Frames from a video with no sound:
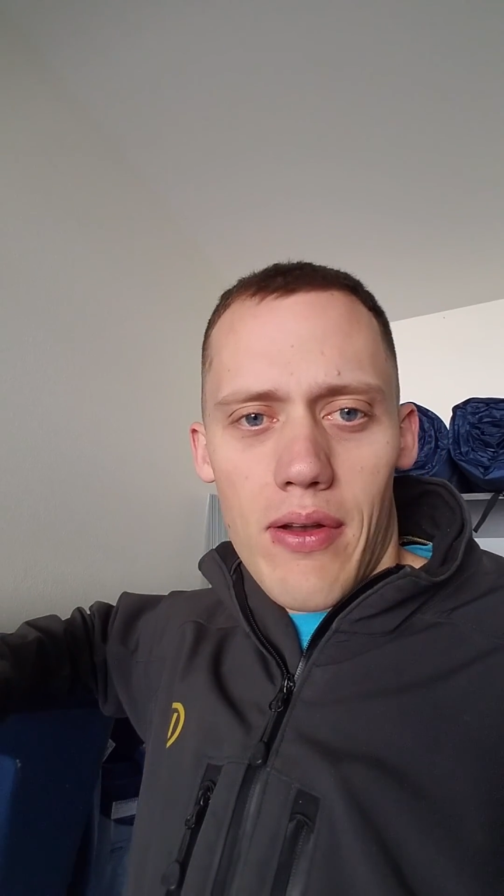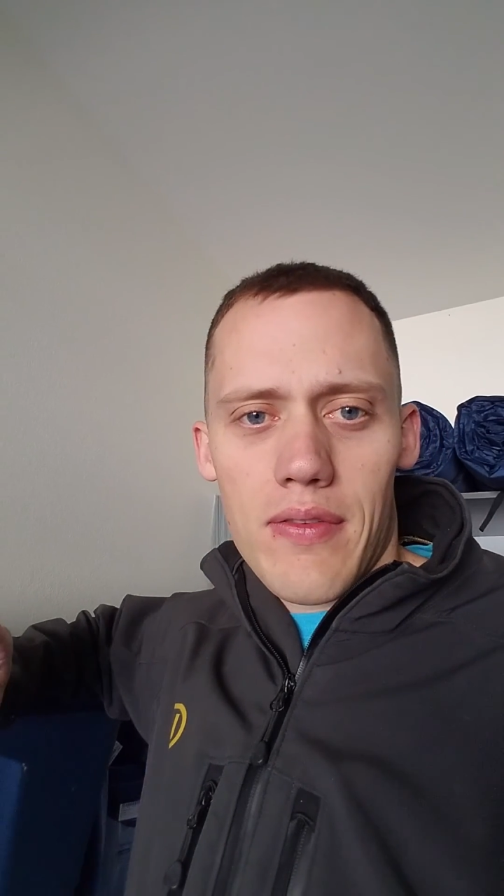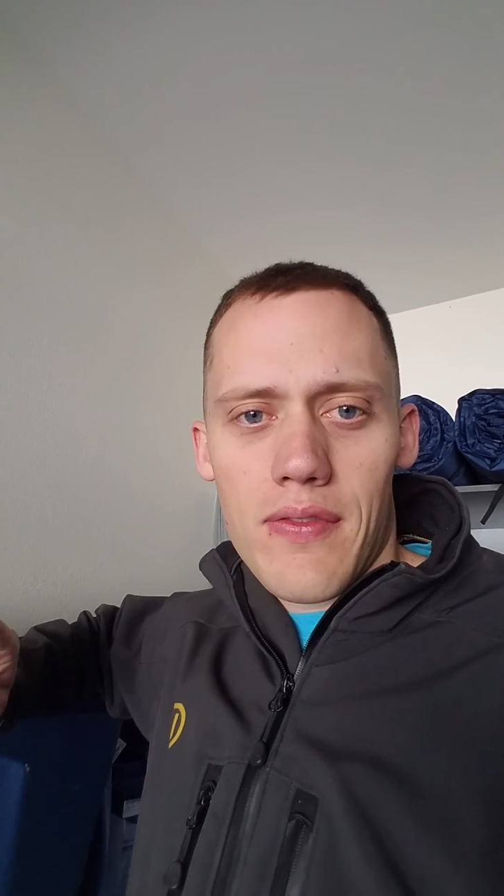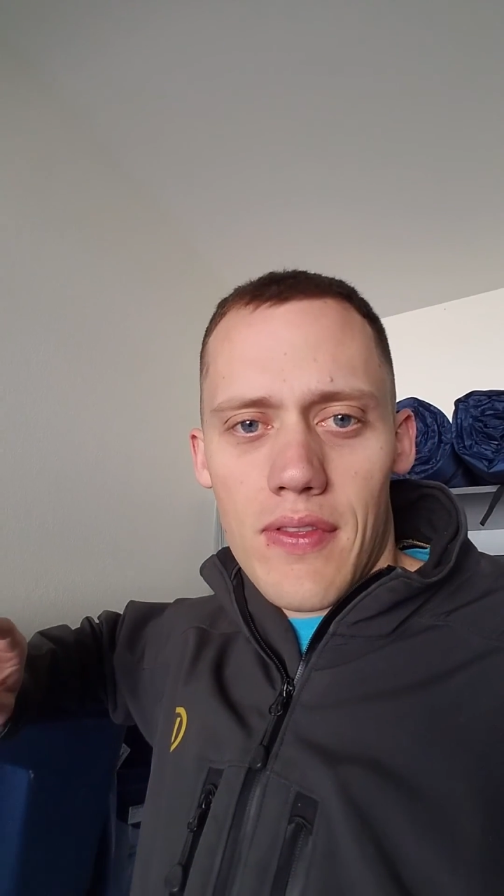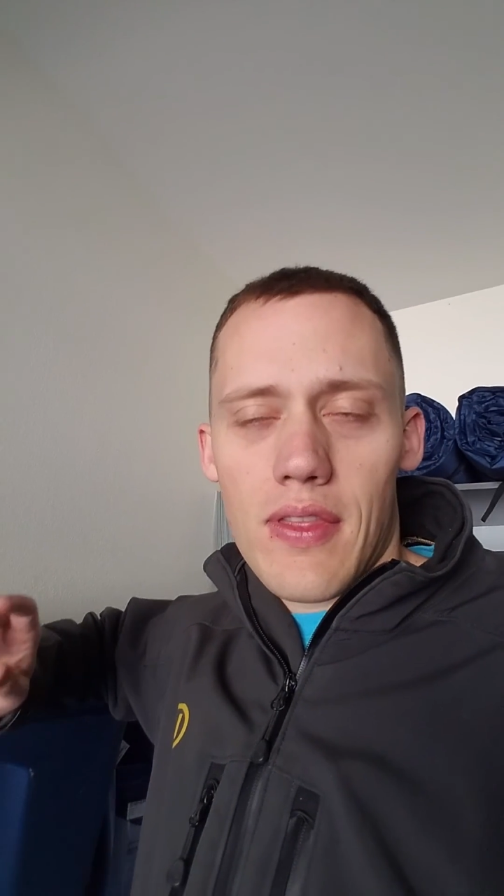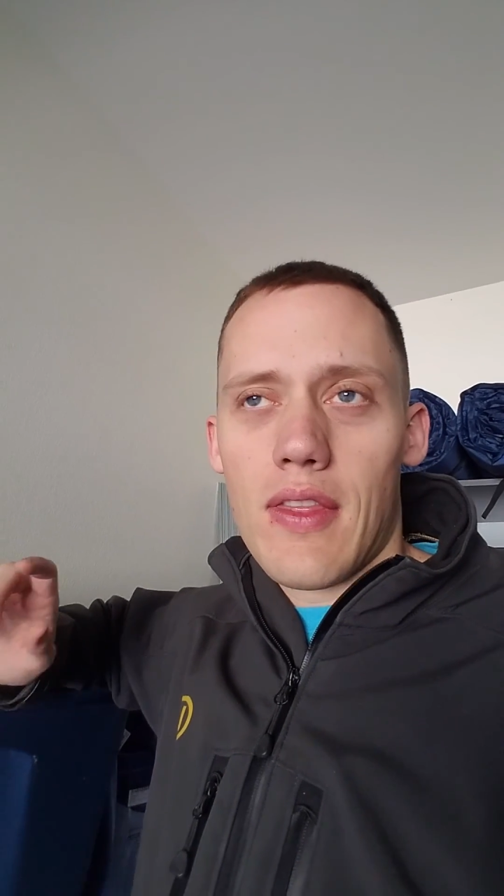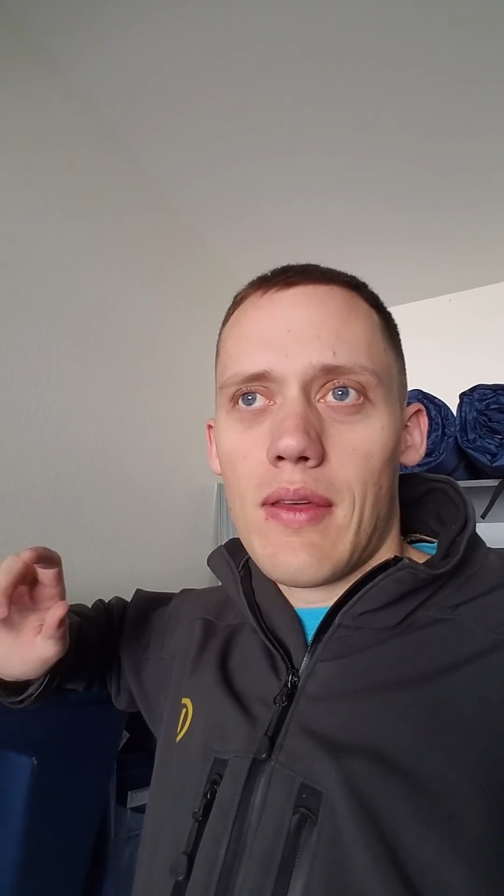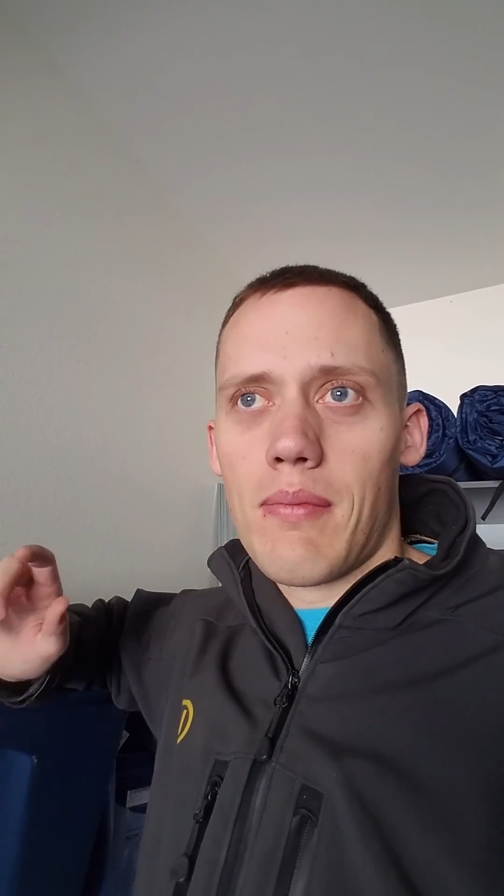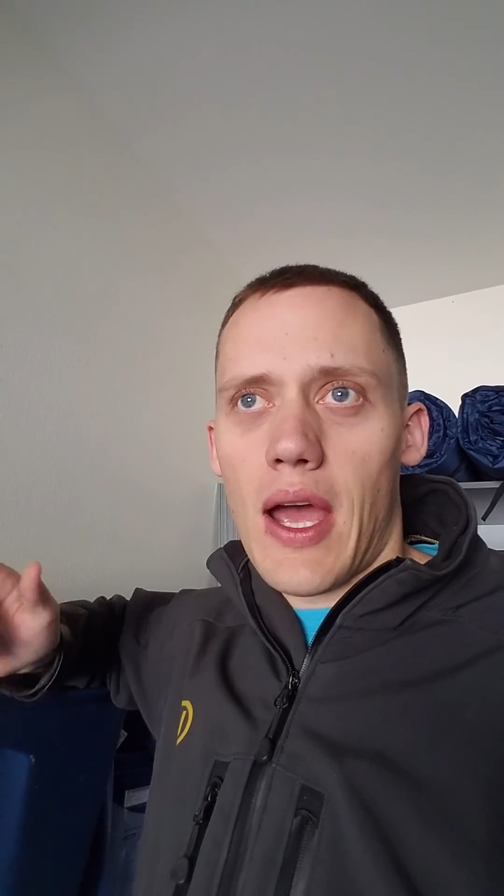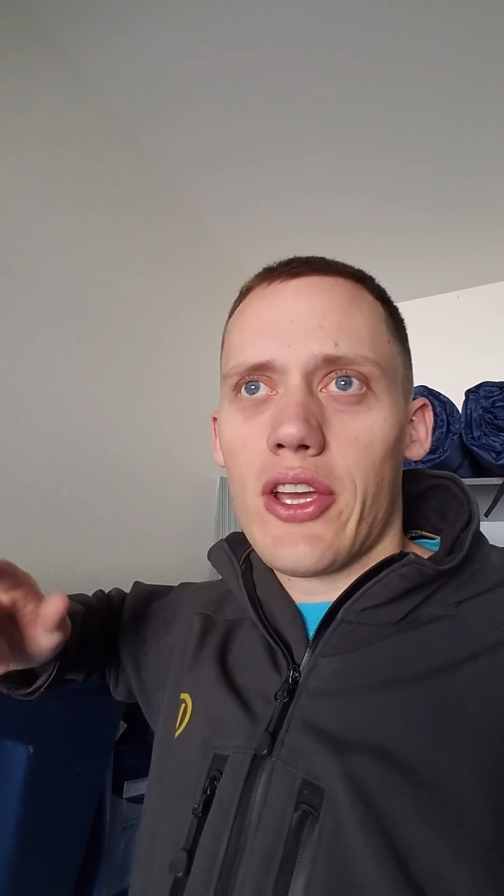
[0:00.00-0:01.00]

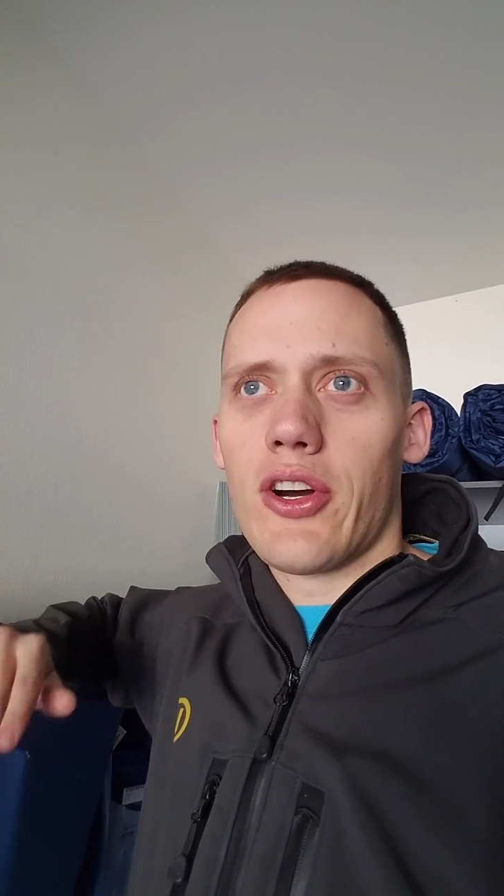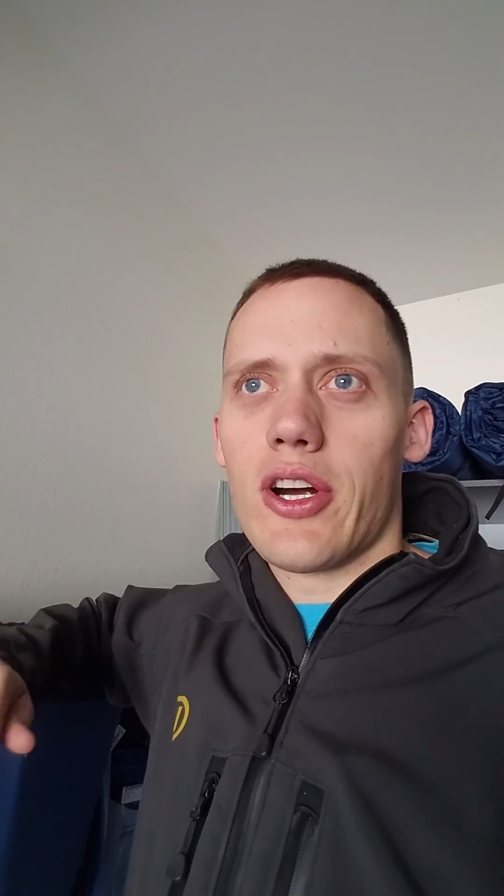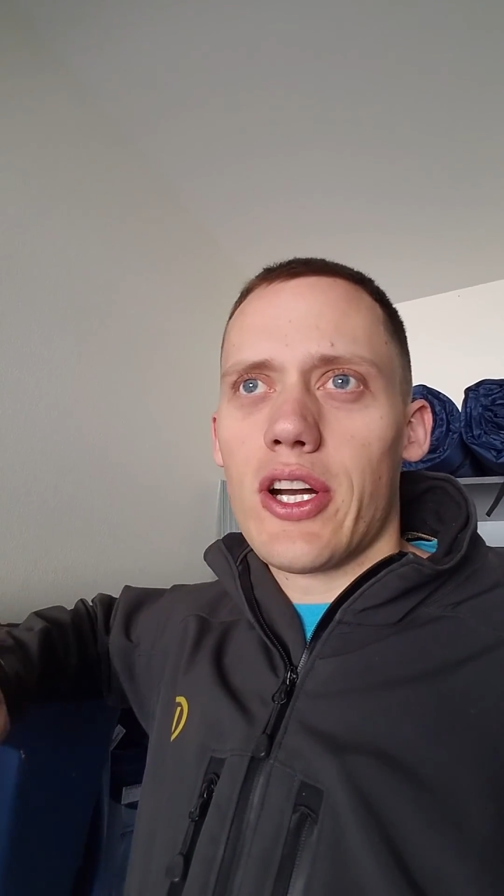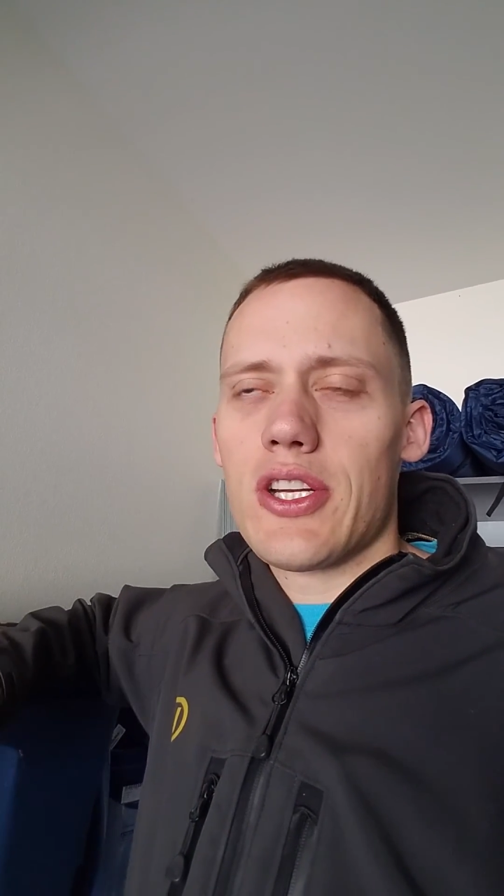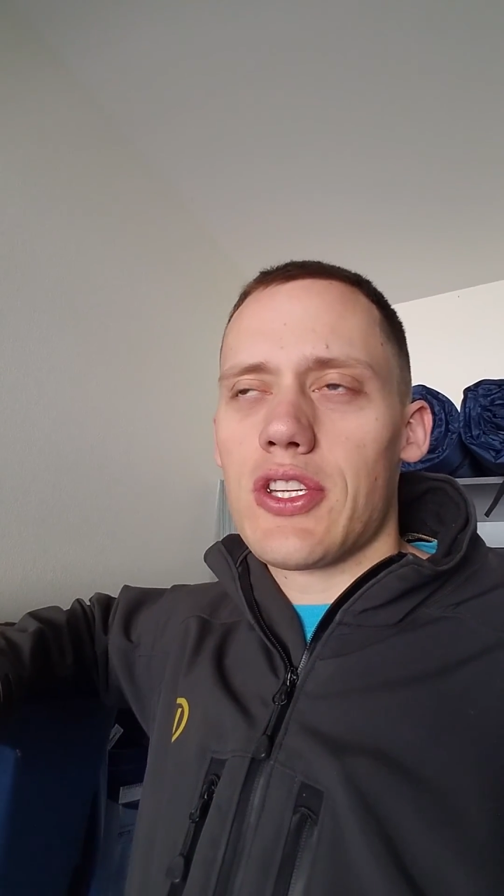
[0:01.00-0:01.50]
of my car,